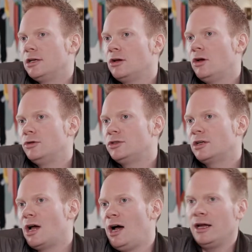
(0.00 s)
like a ghost
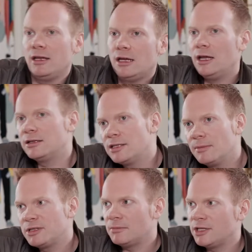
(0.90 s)
that kind of gets
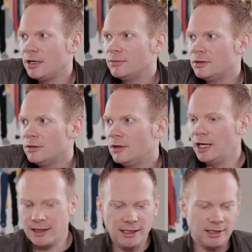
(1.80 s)
up sometimes.
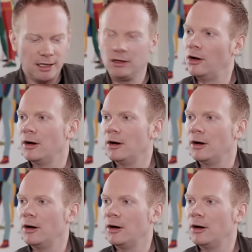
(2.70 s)
Like they set an alarm.